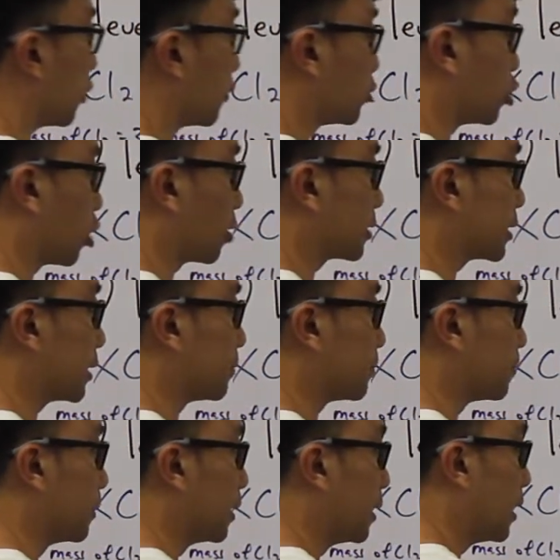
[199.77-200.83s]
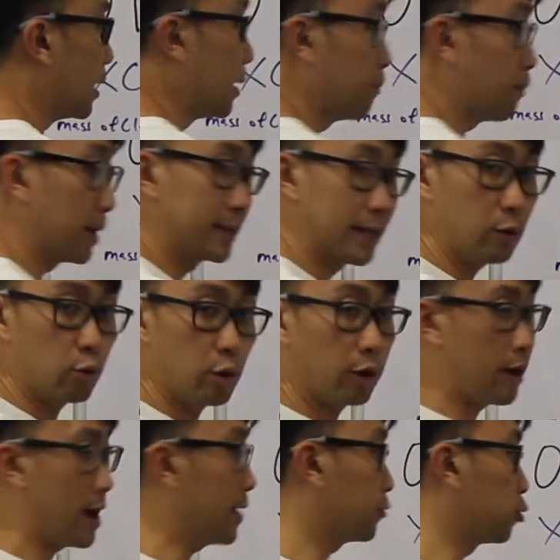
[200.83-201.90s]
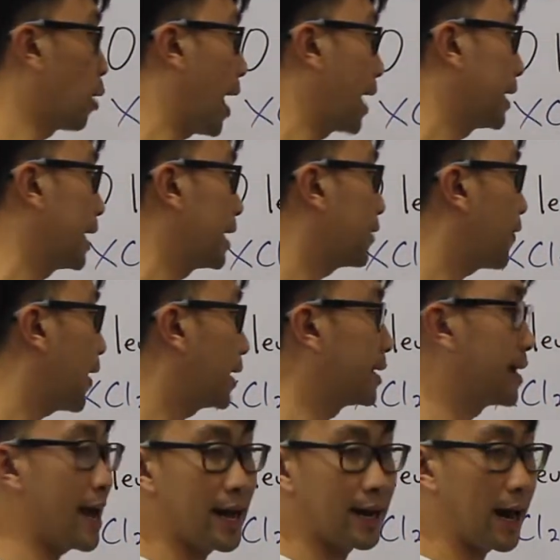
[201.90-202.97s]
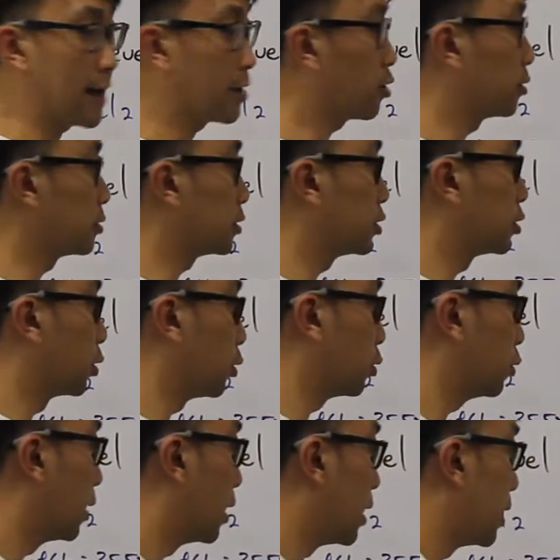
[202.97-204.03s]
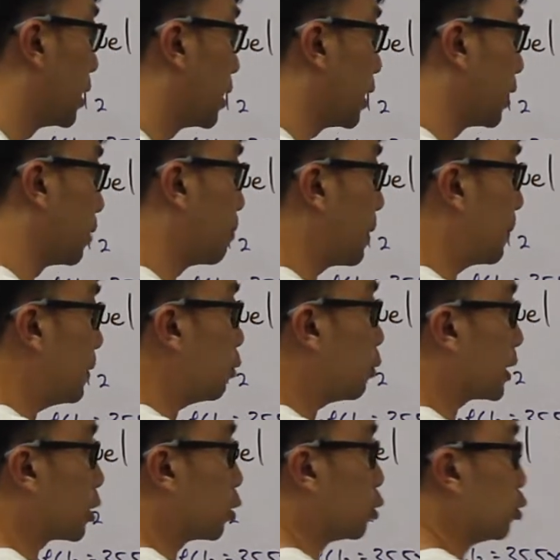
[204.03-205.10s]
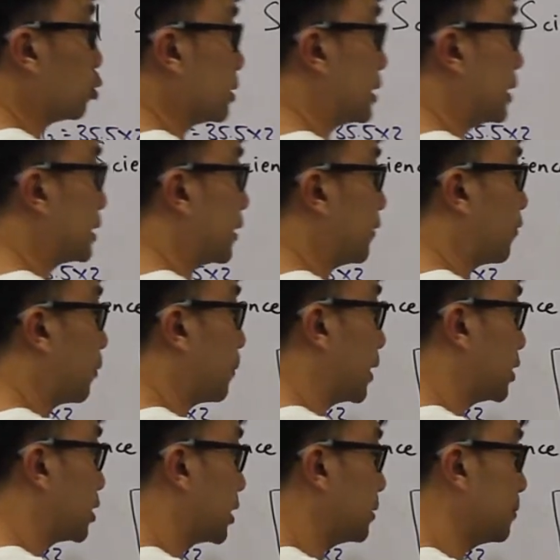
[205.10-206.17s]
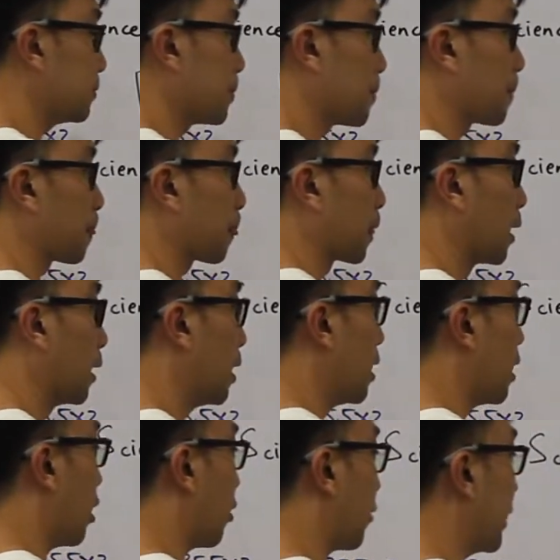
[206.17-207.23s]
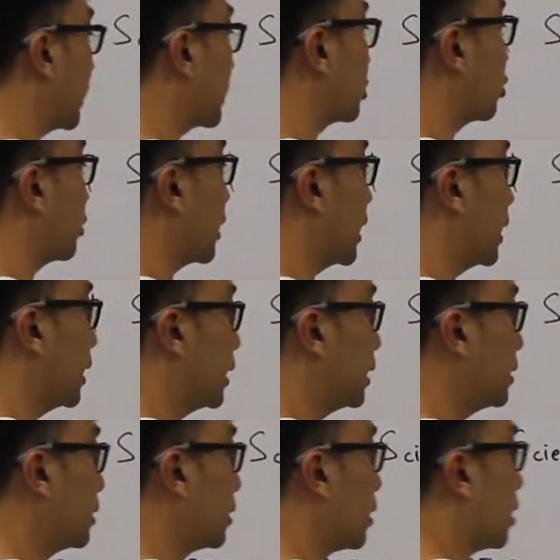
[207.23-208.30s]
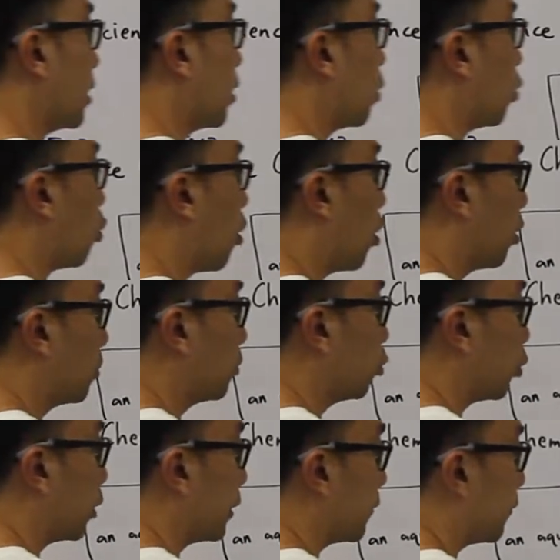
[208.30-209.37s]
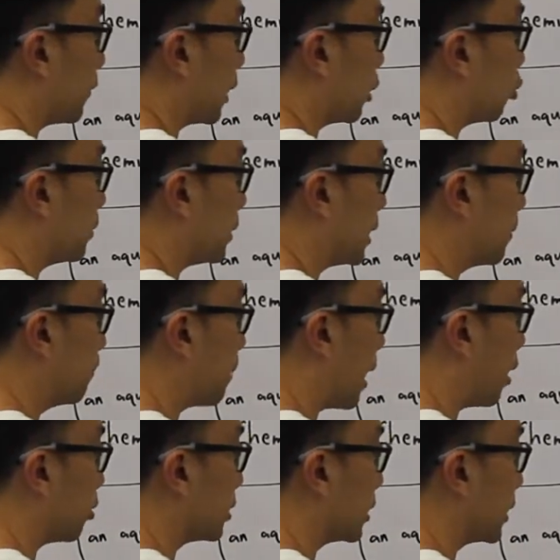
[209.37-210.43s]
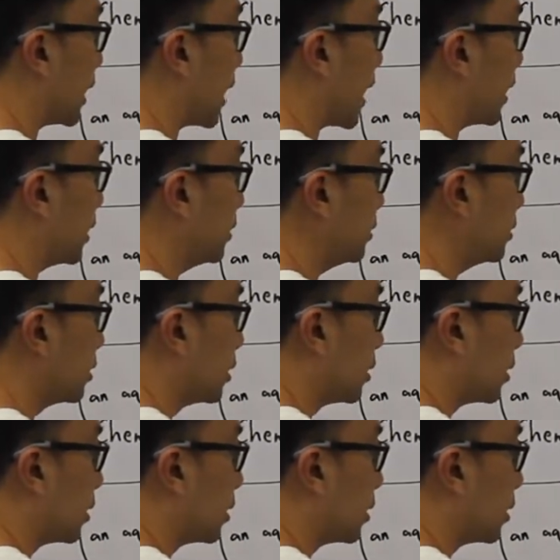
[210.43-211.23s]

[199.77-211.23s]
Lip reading: of strontium. But then we'll have to identify the anion. So maybe we could use this information. Alright, so A warm with aluminum powder and